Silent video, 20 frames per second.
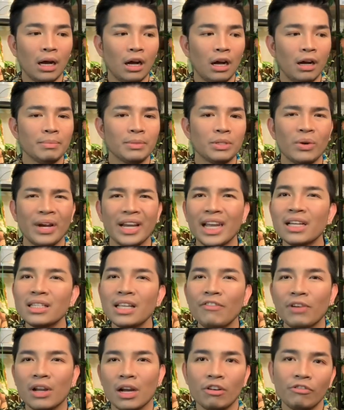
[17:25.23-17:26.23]
So I guess
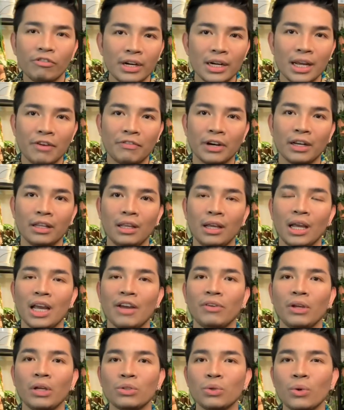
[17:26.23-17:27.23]
I've covered everything.
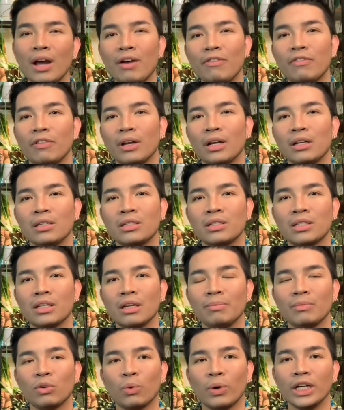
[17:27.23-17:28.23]
If you do have
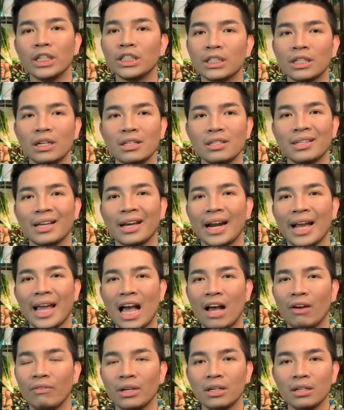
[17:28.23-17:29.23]
some questions that I
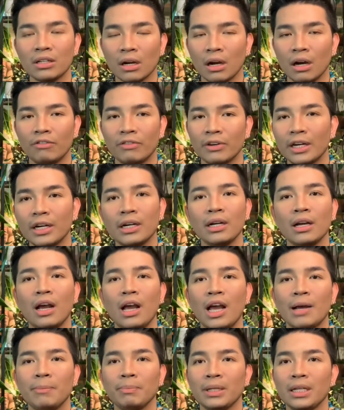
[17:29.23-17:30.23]
haven't covered,
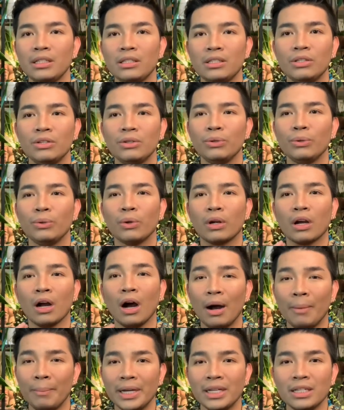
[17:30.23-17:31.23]
please do
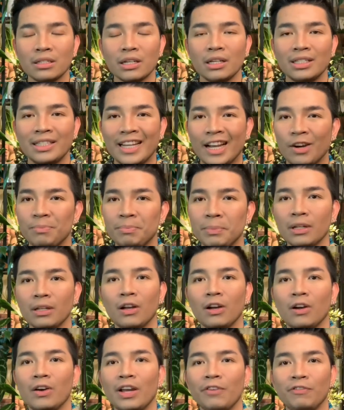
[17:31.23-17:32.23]
comment down
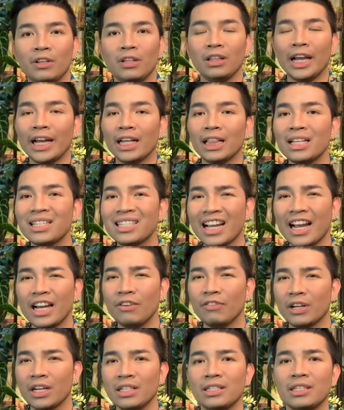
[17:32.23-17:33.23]
below. If you like this kind
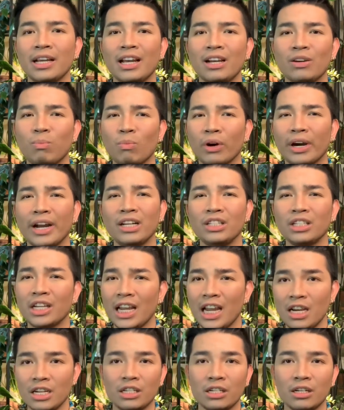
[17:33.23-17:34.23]
of content, more
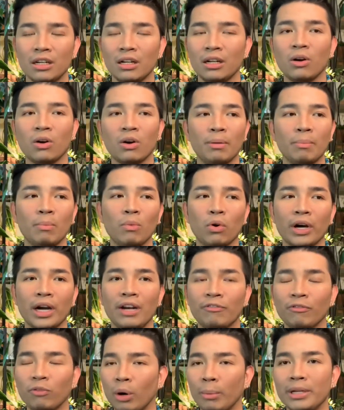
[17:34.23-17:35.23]
educational or more
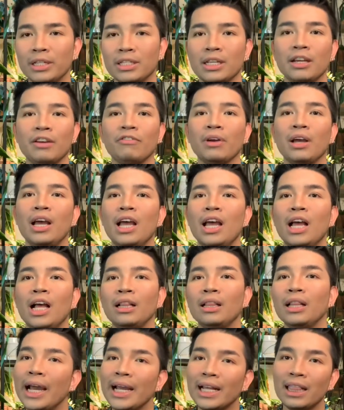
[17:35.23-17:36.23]
informative,
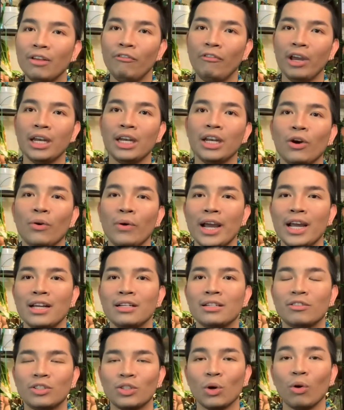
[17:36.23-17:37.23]
like the video
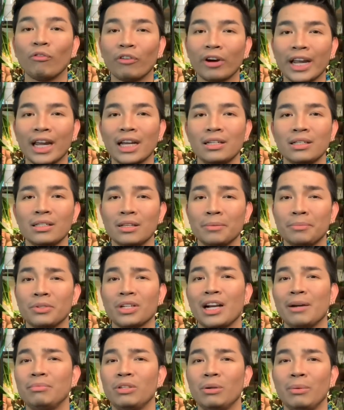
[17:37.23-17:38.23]
and don't forget to
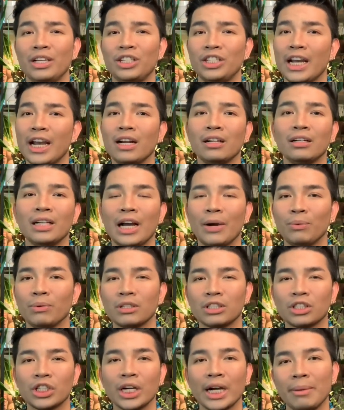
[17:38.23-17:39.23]
subscribe to my channel. I will
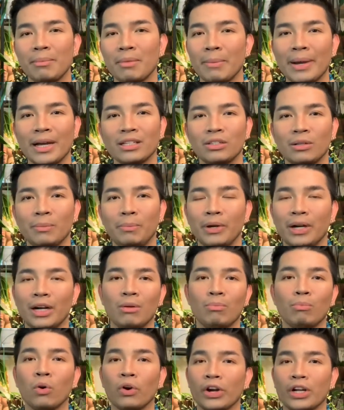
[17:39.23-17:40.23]
try my best to put
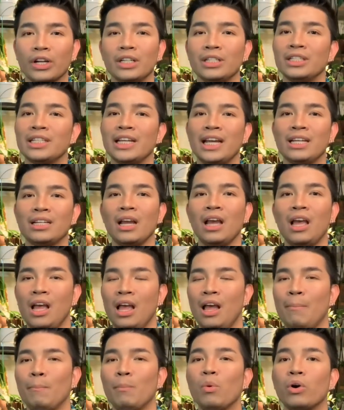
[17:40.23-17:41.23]
out more content,
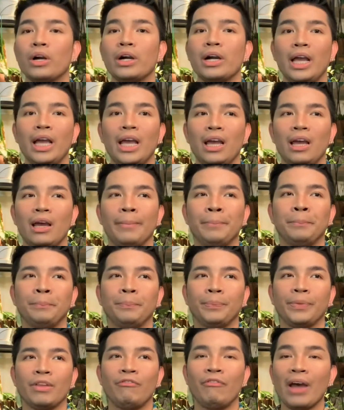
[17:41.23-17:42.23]
more
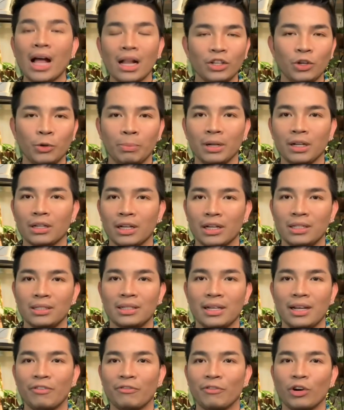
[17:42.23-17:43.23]
valuable
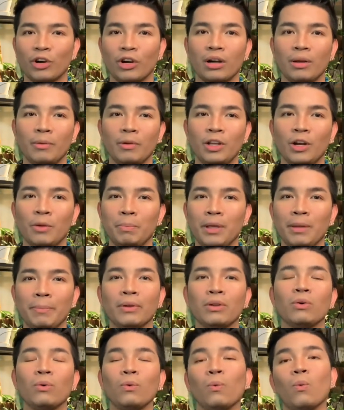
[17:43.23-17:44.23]
content for,
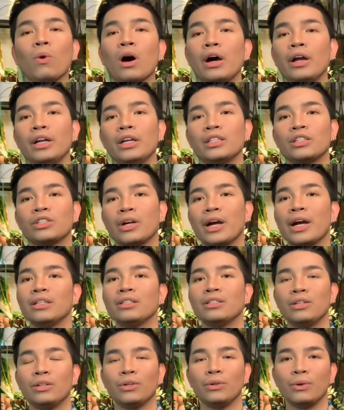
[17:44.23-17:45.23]
people who want to try
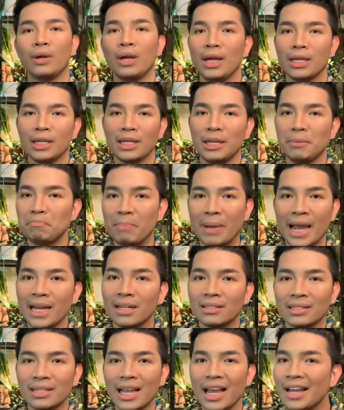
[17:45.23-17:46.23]
to keep
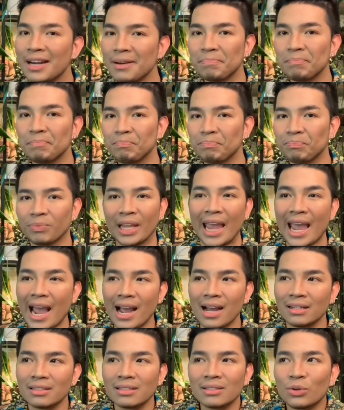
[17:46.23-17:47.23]
pets and
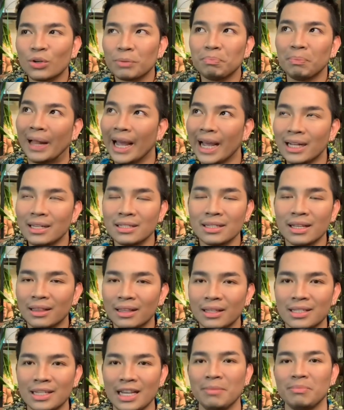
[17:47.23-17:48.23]
cats or plants at
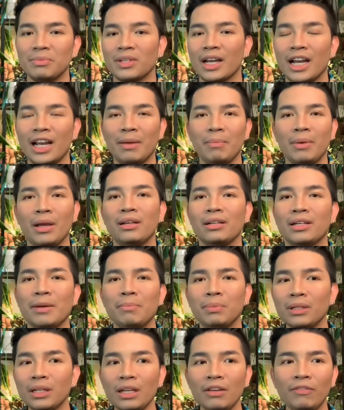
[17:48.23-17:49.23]
the same time. And I
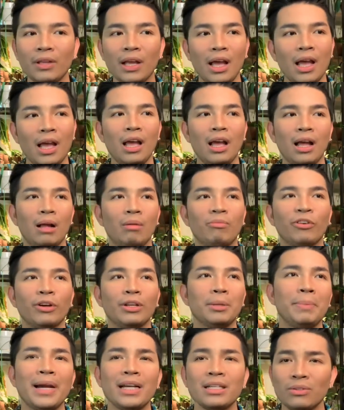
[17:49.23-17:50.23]
believe for
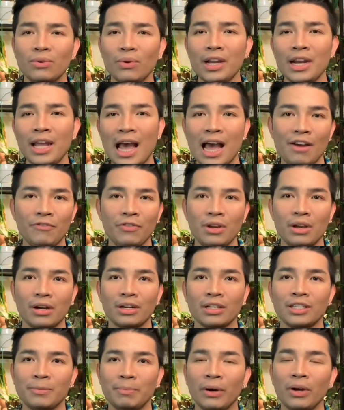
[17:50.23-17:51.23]
the past 2.5
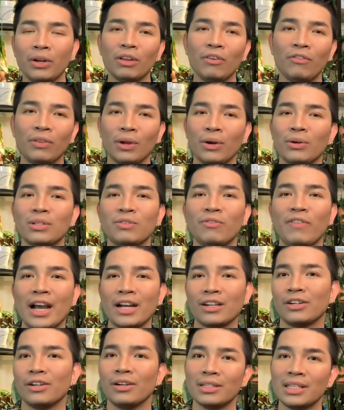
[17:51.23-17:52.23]
years, both of those
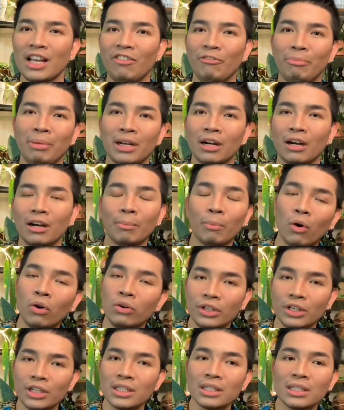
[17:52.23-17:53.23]
factors have been
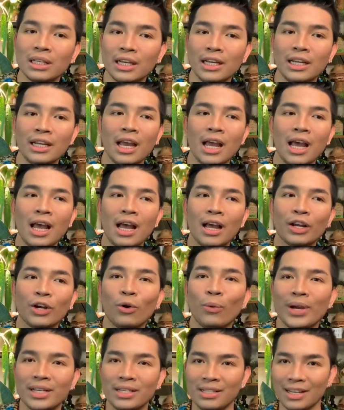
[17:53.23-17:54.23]
harmoniously
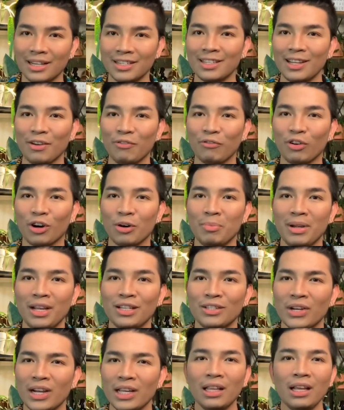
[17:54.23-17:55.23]
coexisting for me.
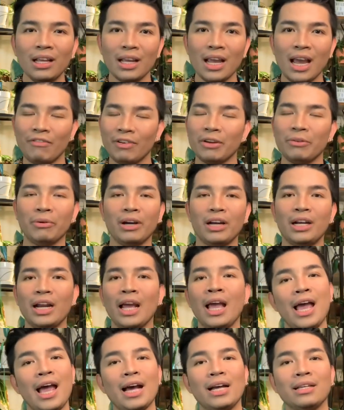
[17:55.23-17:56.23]
So I think everyone
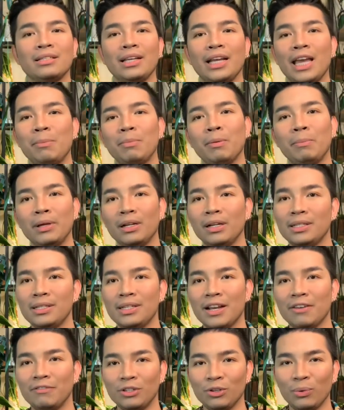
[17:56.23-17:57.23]
has the
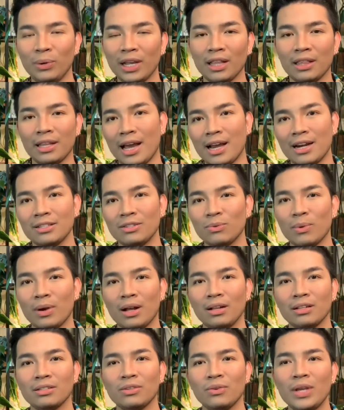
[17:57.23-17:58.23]
capability of doing that as
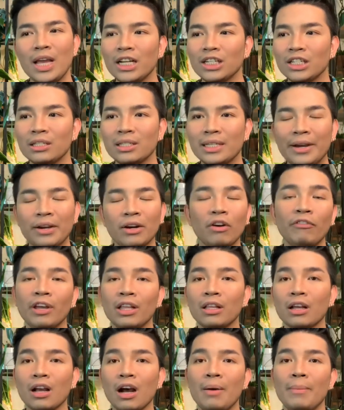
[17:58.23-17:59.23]
well. So yeah, just sign off in
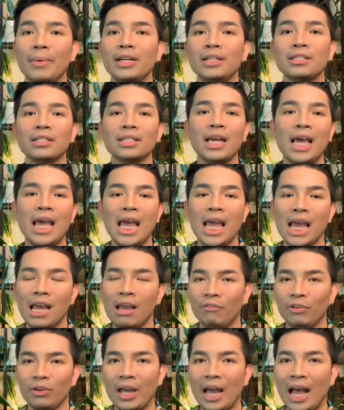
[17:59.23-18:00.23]
the comments
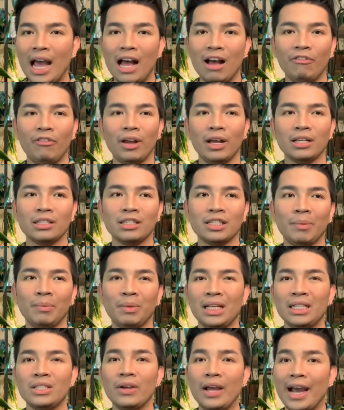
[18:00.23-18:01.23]
if you have
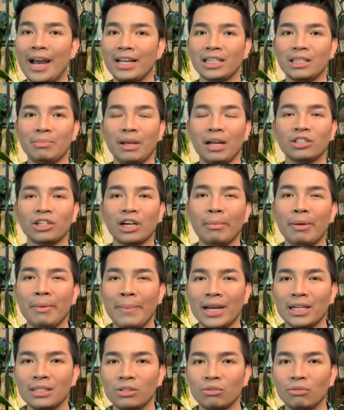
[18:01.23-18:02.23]
something to ask me. I'll try my best to